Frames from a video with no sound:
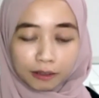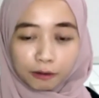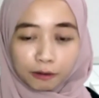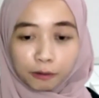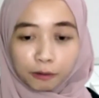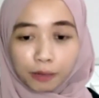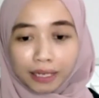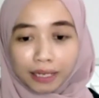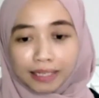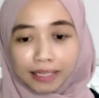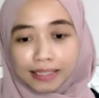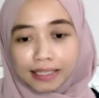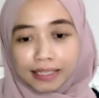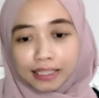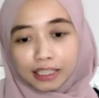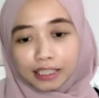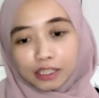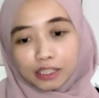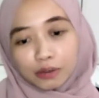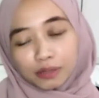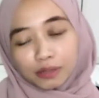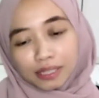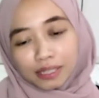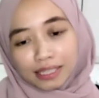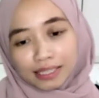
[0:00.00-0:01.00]
creating
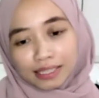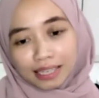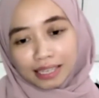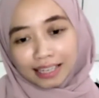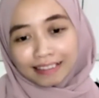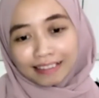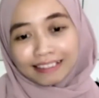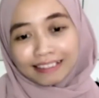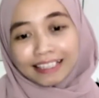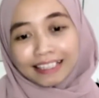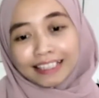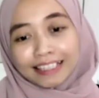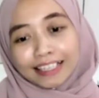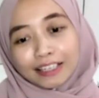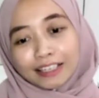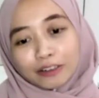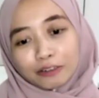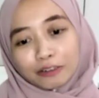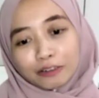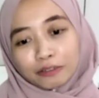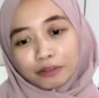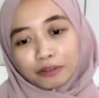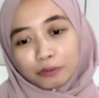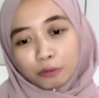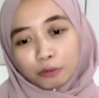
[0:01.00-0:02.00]
new design, thinking
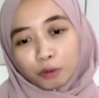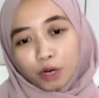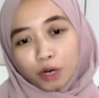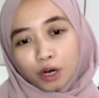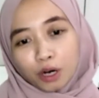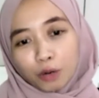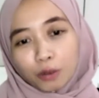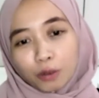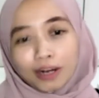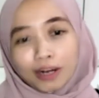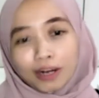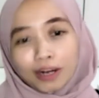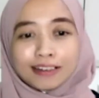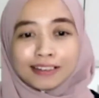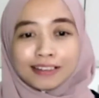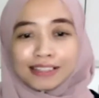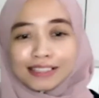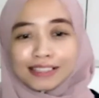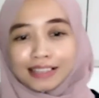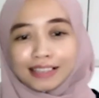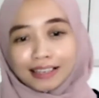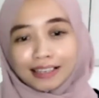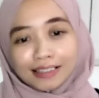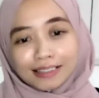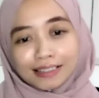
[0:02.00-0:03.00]
of what are the
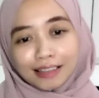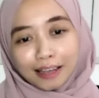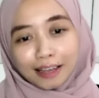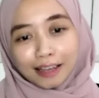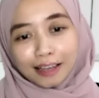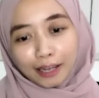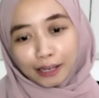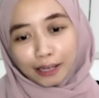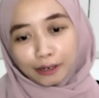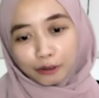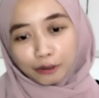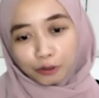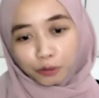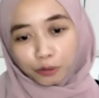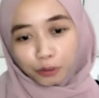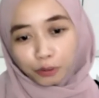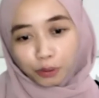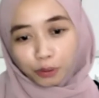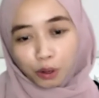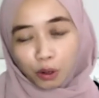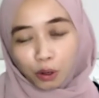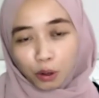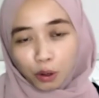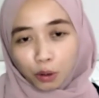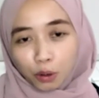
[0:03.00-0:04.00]
designs that I can
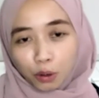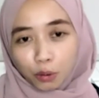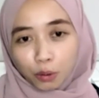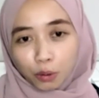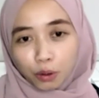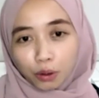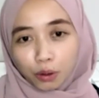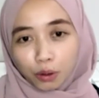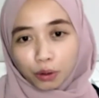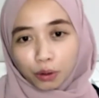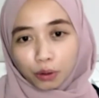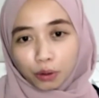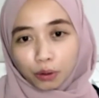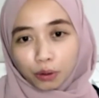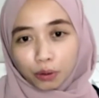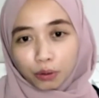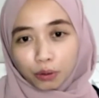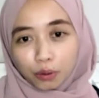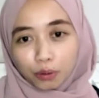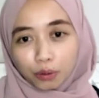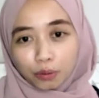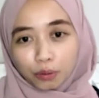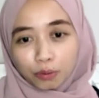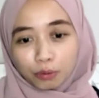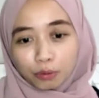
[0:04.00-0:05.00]
do
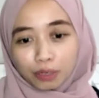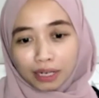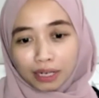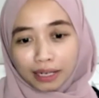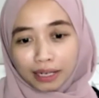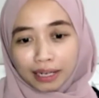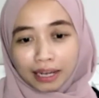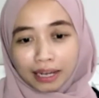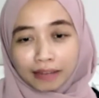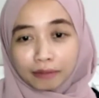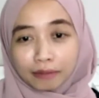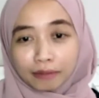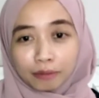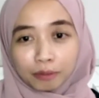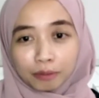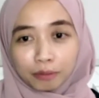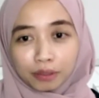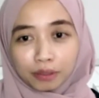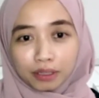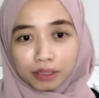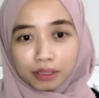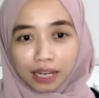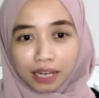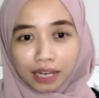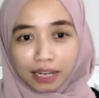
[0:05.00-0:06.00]
or like other
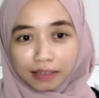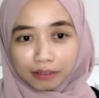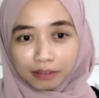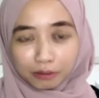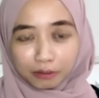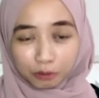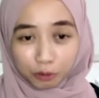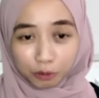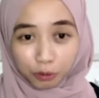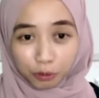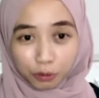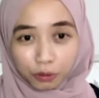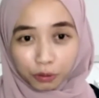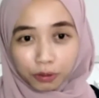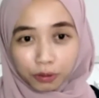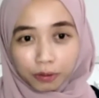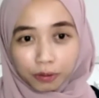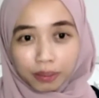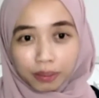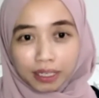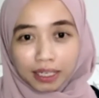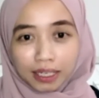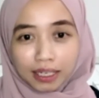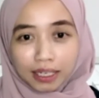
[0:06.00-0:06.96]
people can't do.